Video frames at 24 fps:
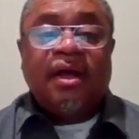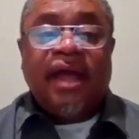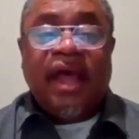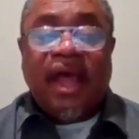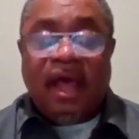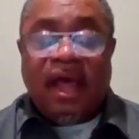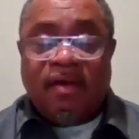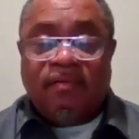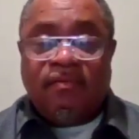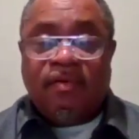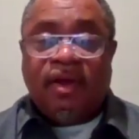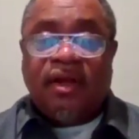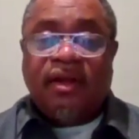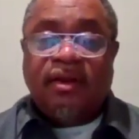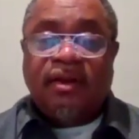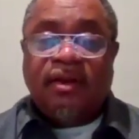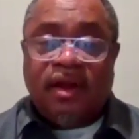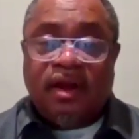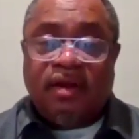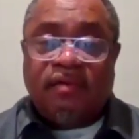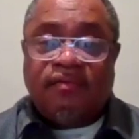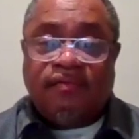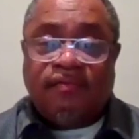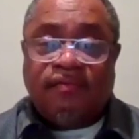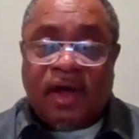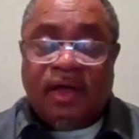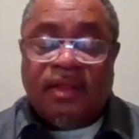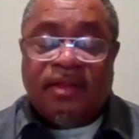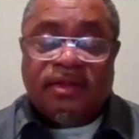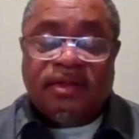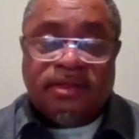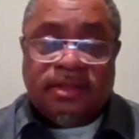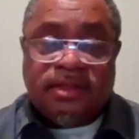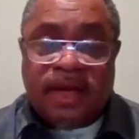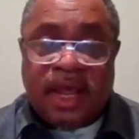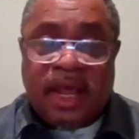having their
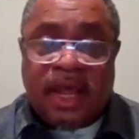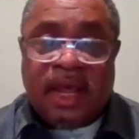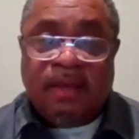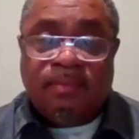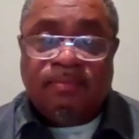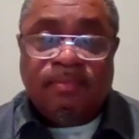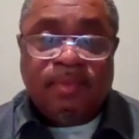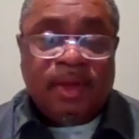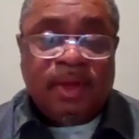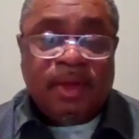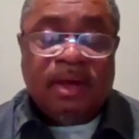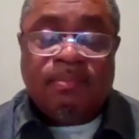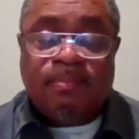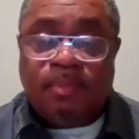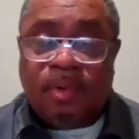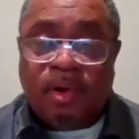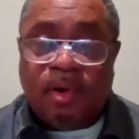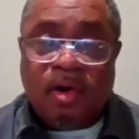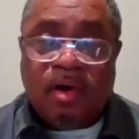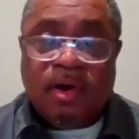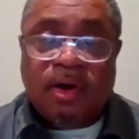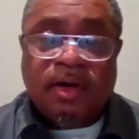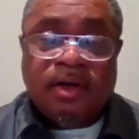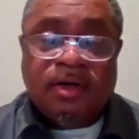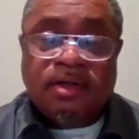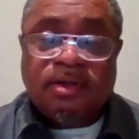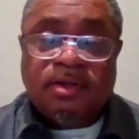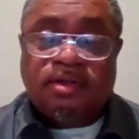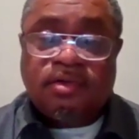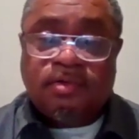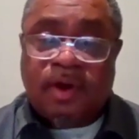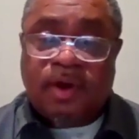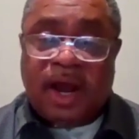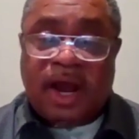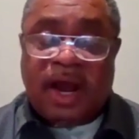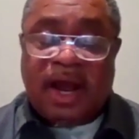father's name be a part of the
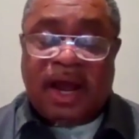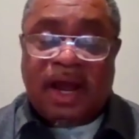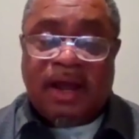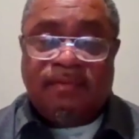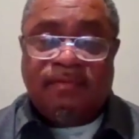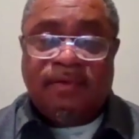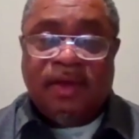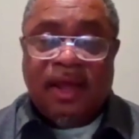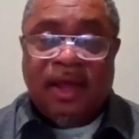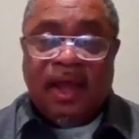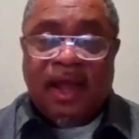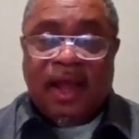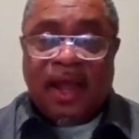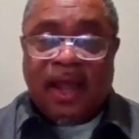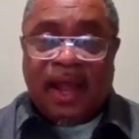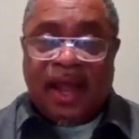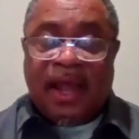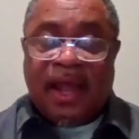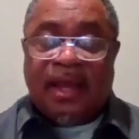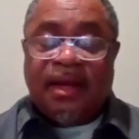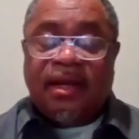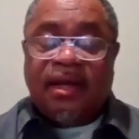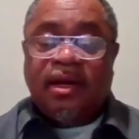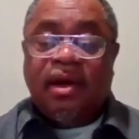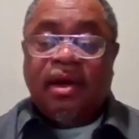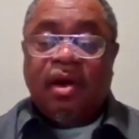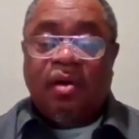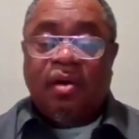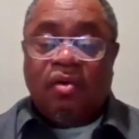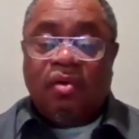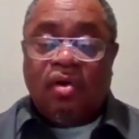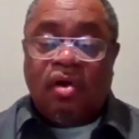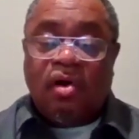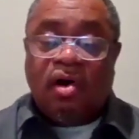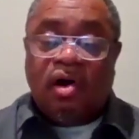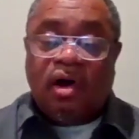tribe and
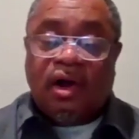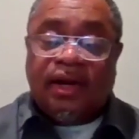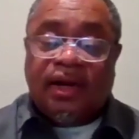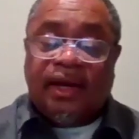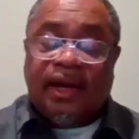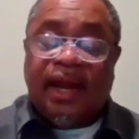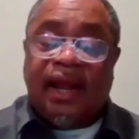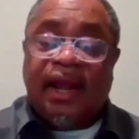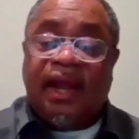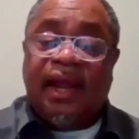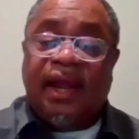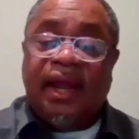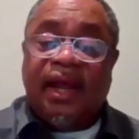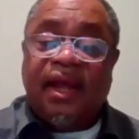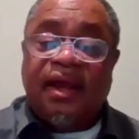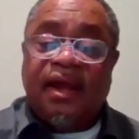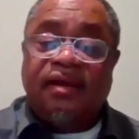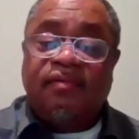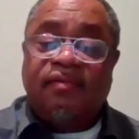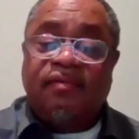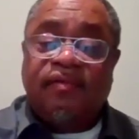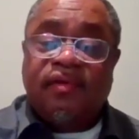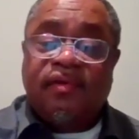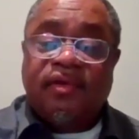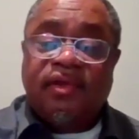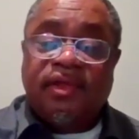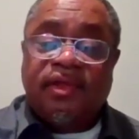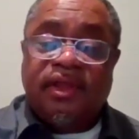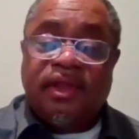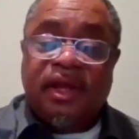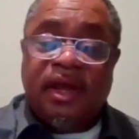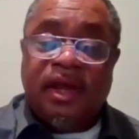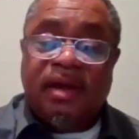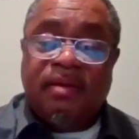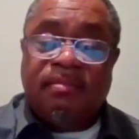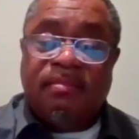go on, and for
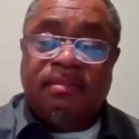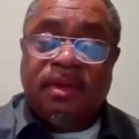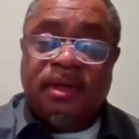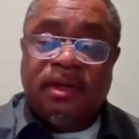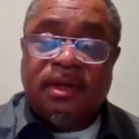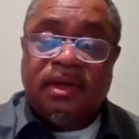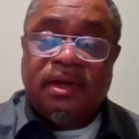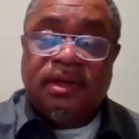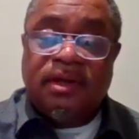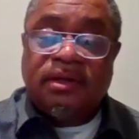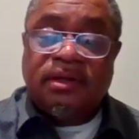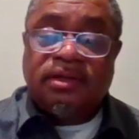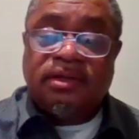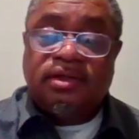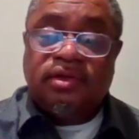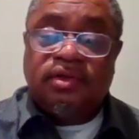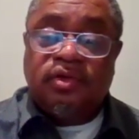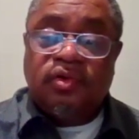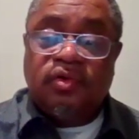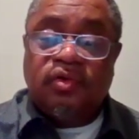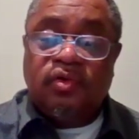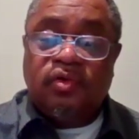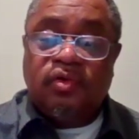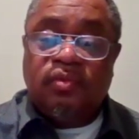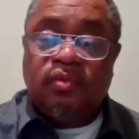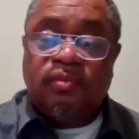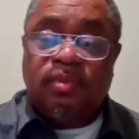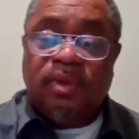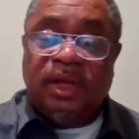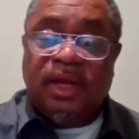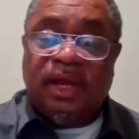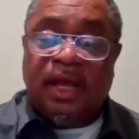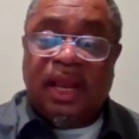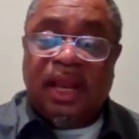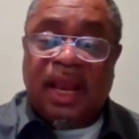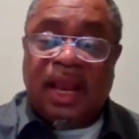them to
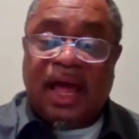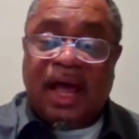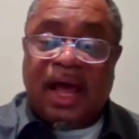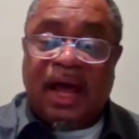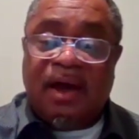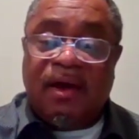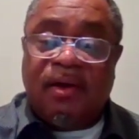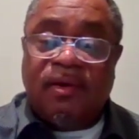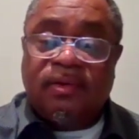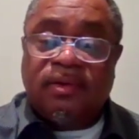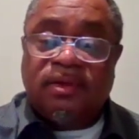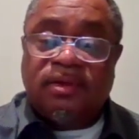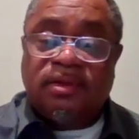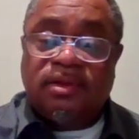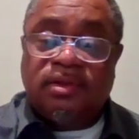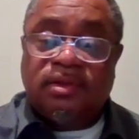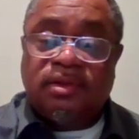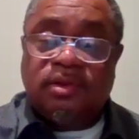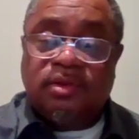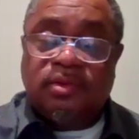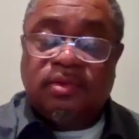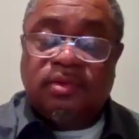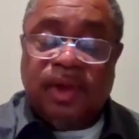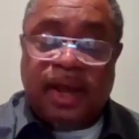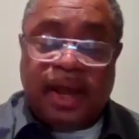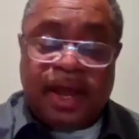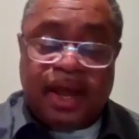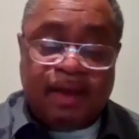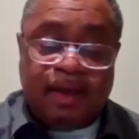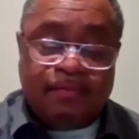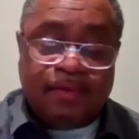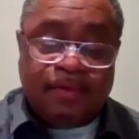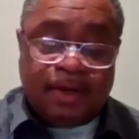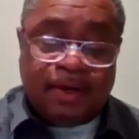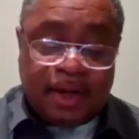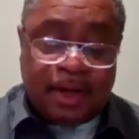be allowed to
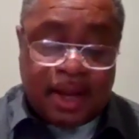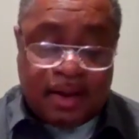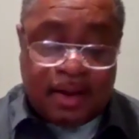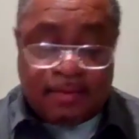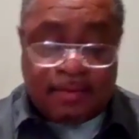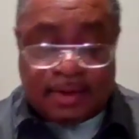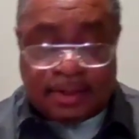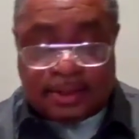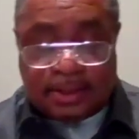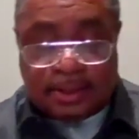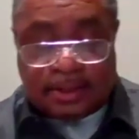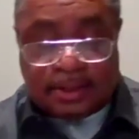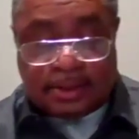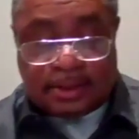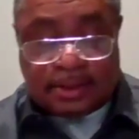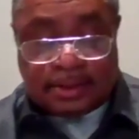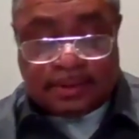have an inheritance.